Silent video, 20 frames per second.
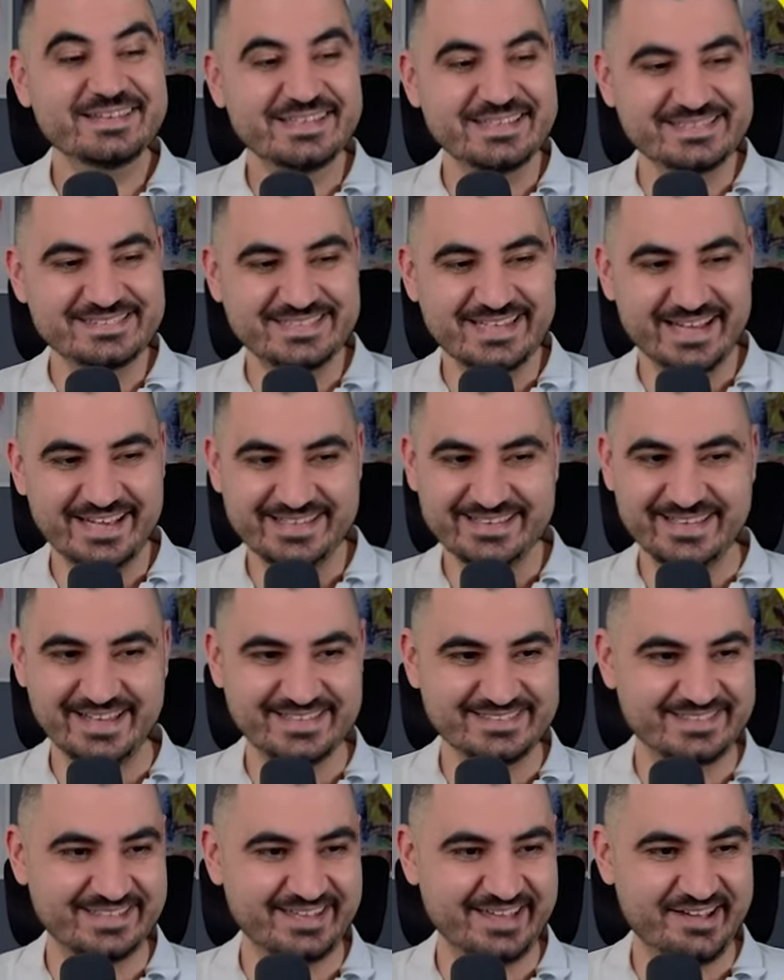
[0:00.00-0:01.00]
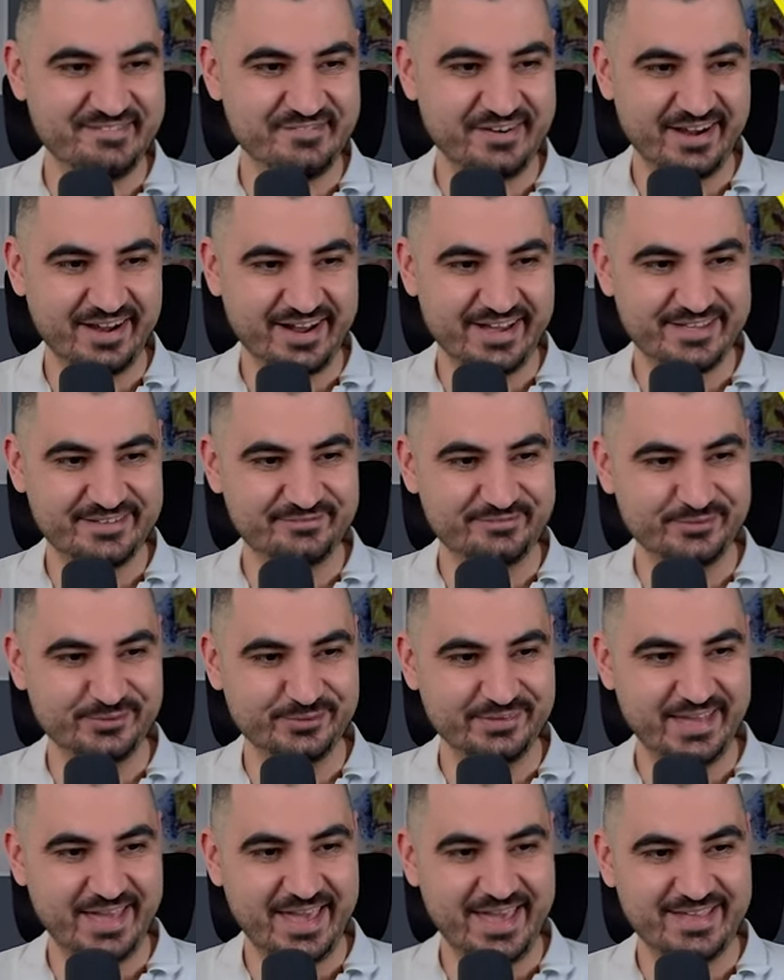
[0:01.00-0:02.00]
This guy doesn't have a right
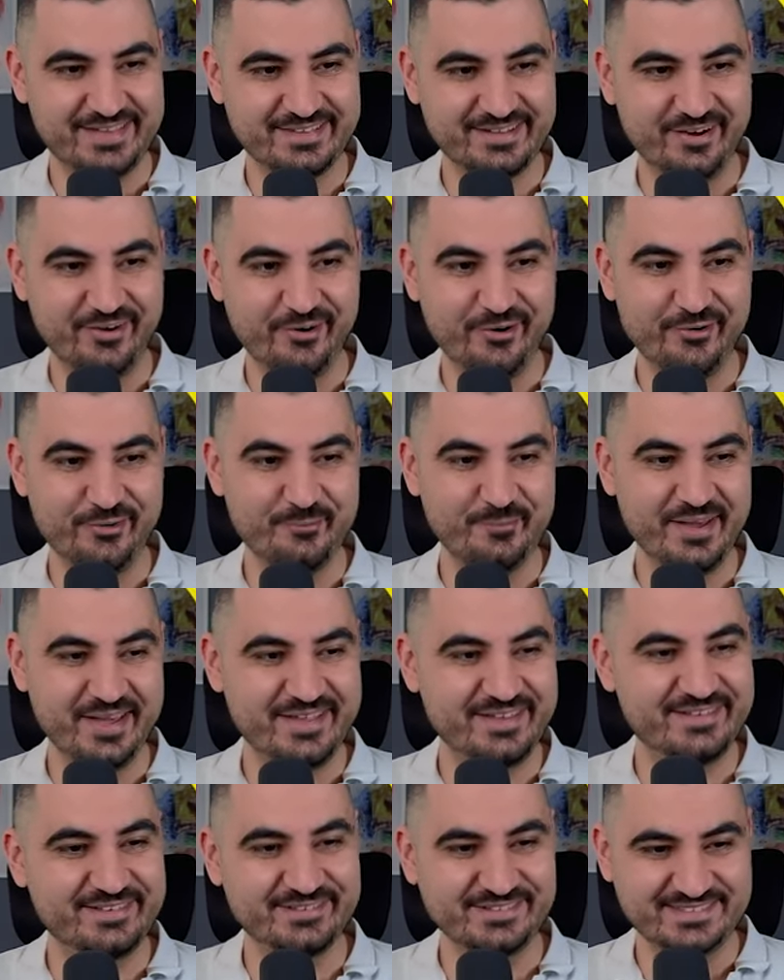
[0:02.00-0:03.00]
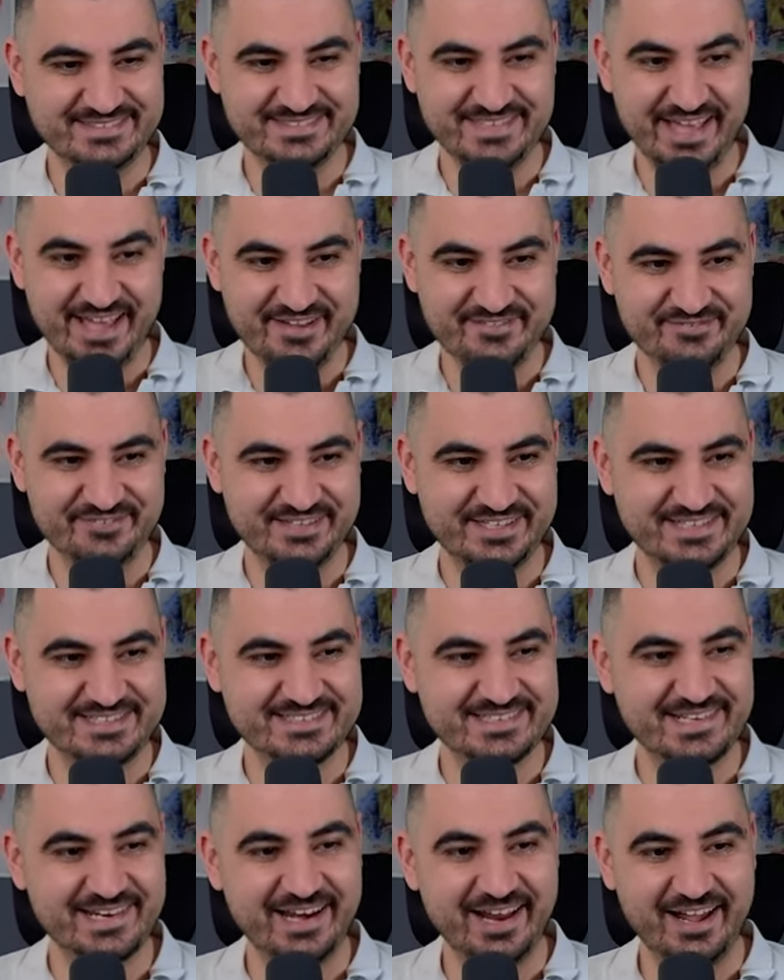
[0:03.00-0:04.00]
foot at all, man, to save
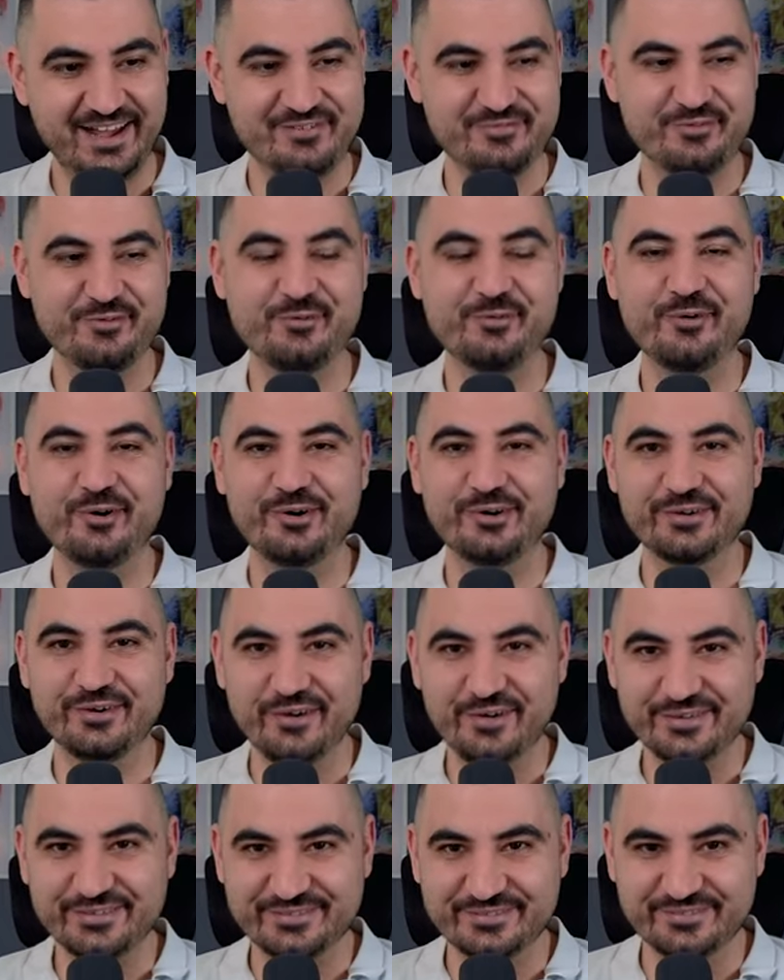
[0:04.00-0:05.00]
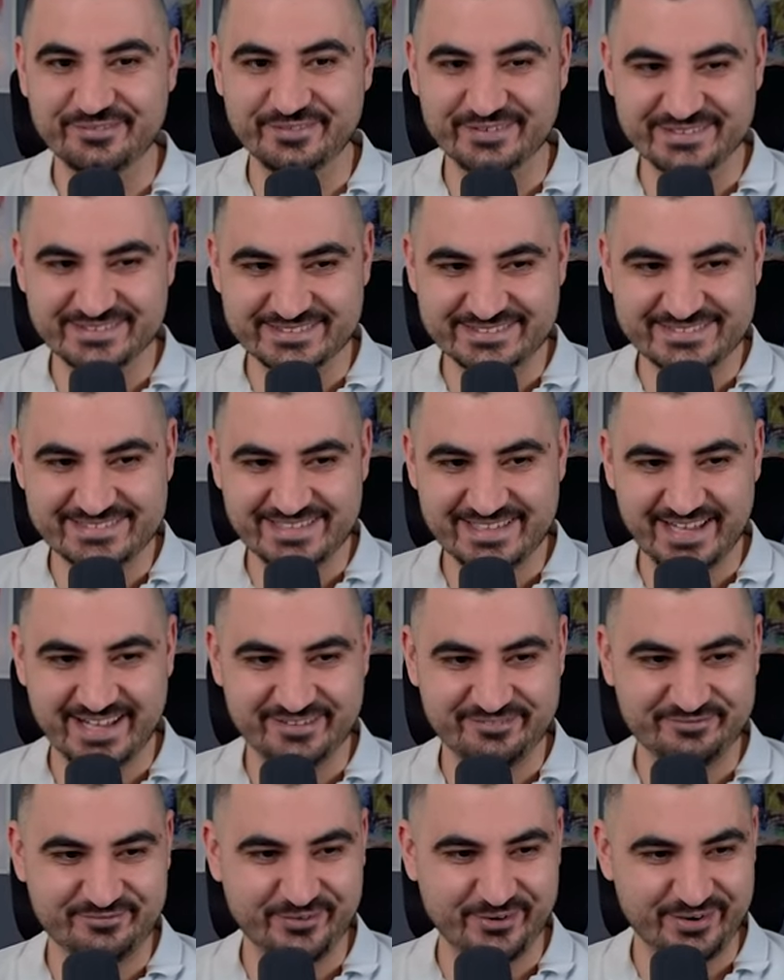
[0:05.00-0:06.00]
his life. What was
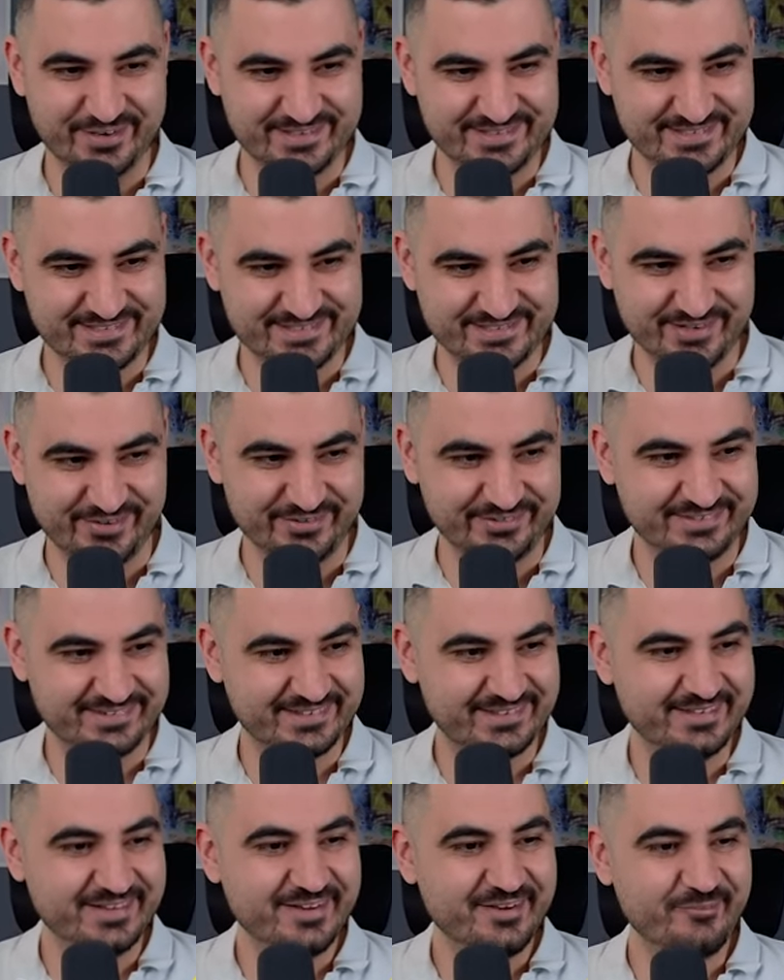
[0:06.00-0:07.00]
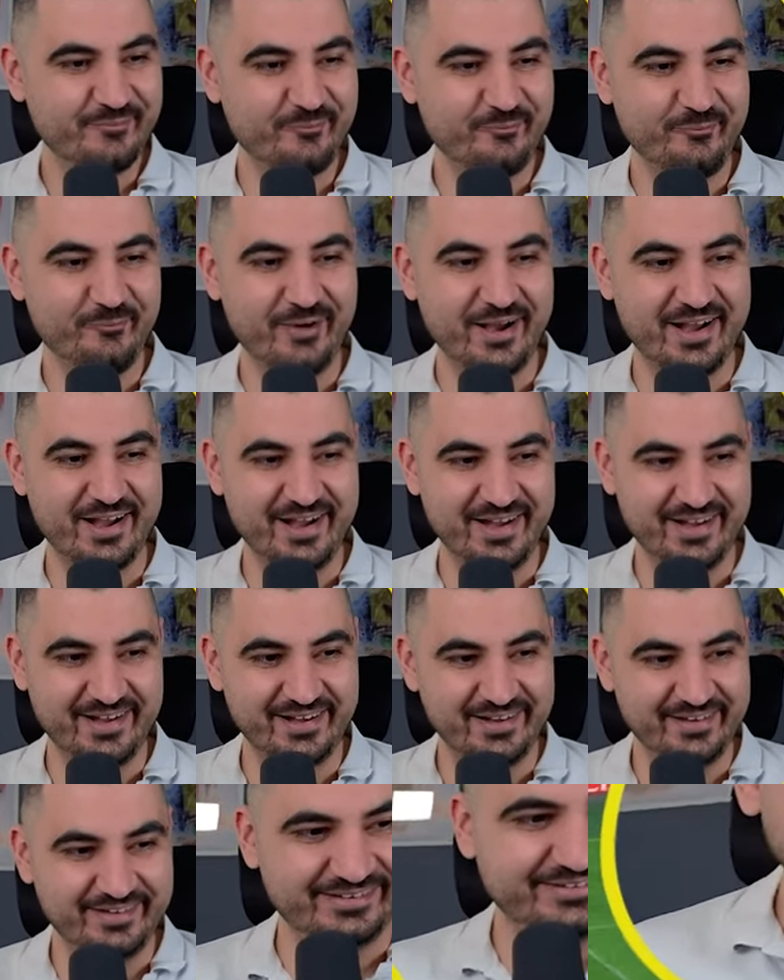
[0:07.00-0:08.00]
that for a shot? Wow.
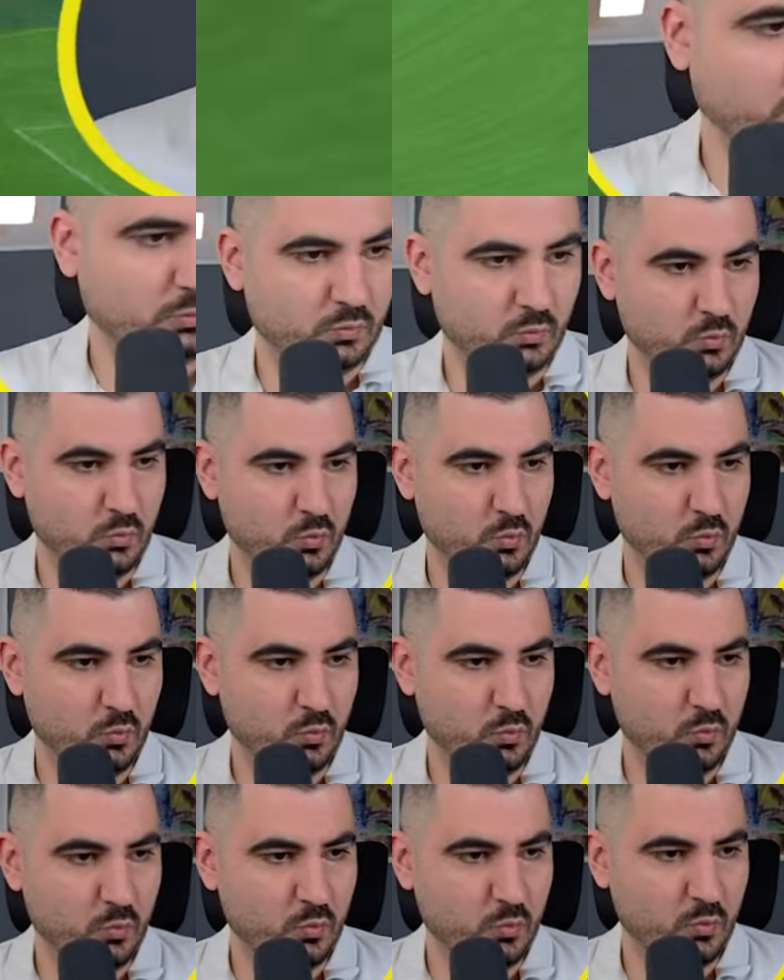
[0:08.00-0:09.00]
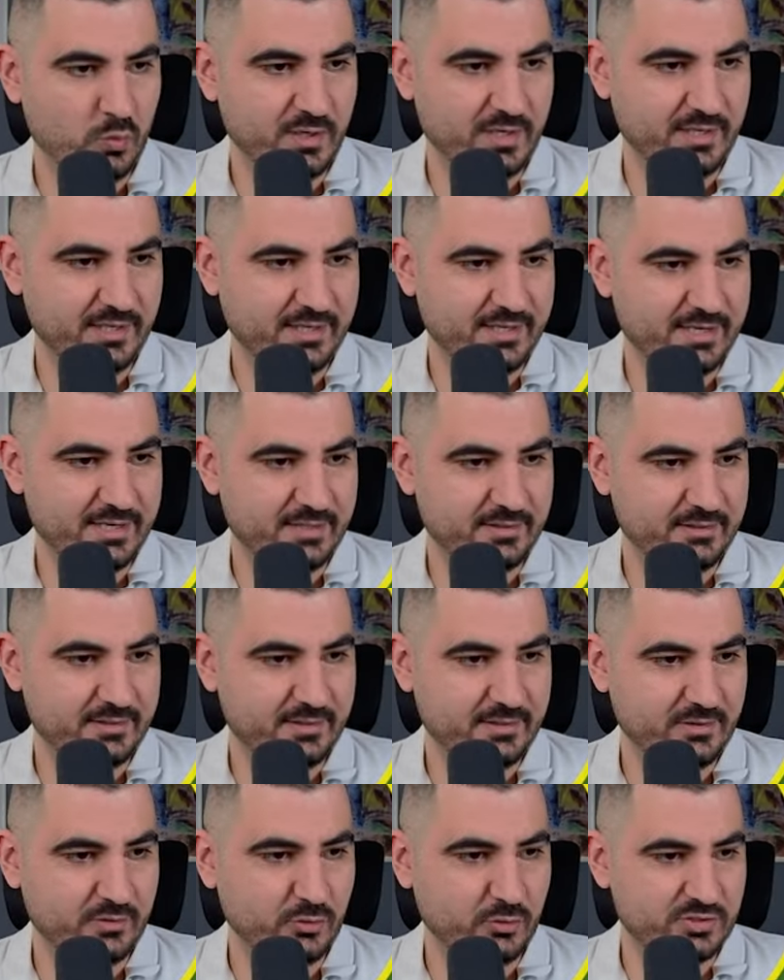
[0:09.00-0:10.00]
Ooh, ooh, Erling Haaland
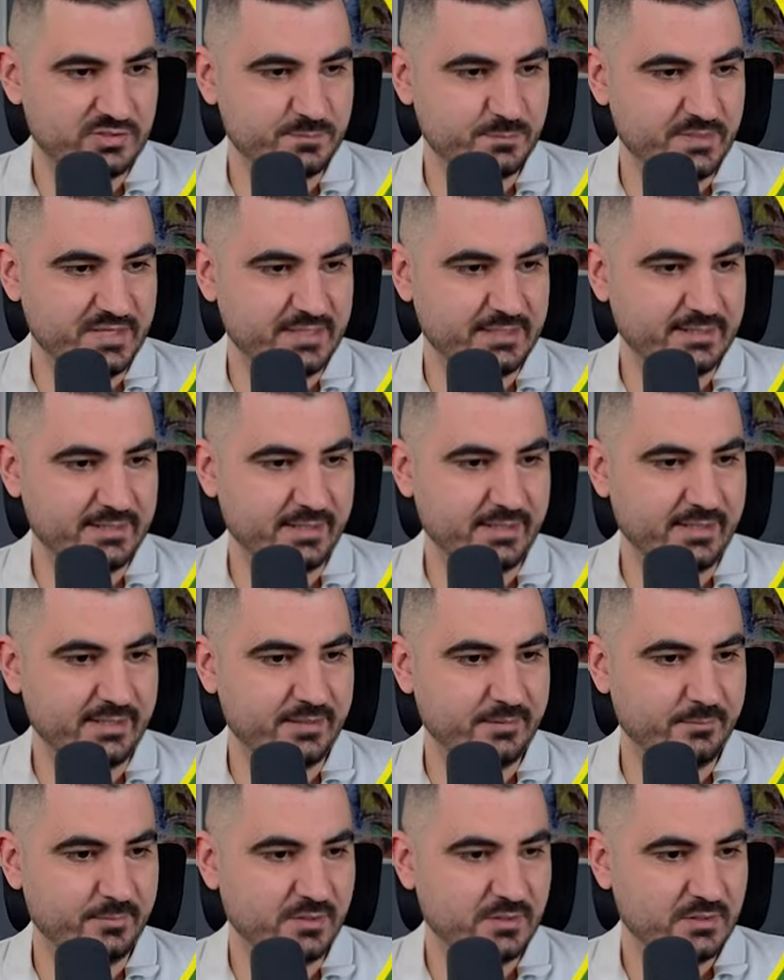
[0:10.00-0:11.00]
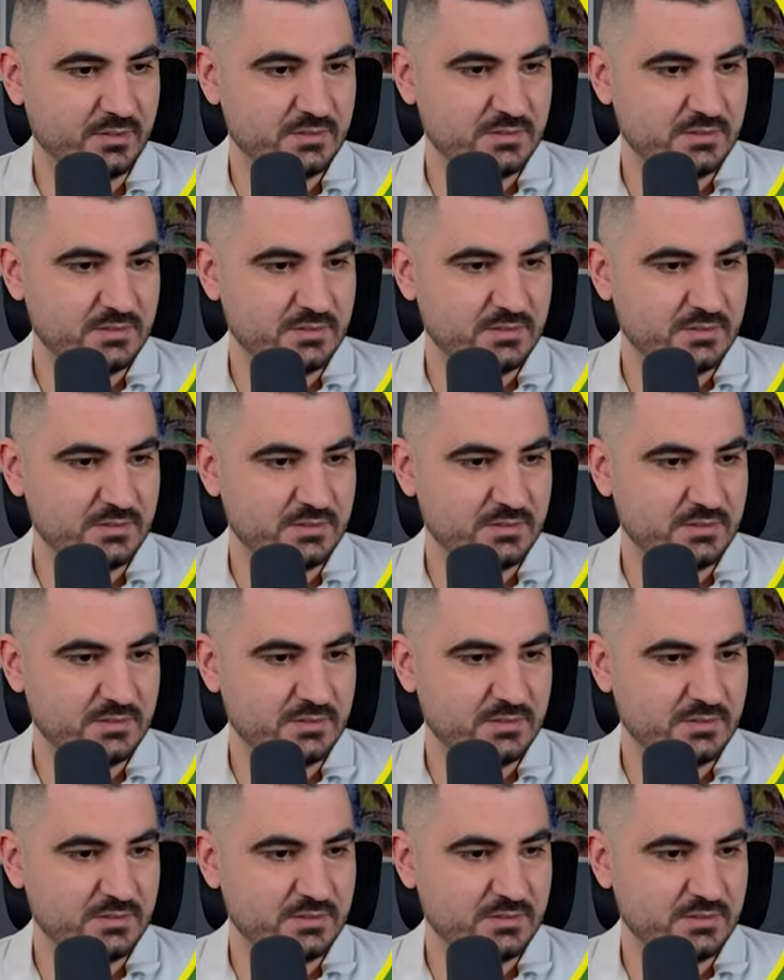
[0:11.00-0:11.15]
here got us big time.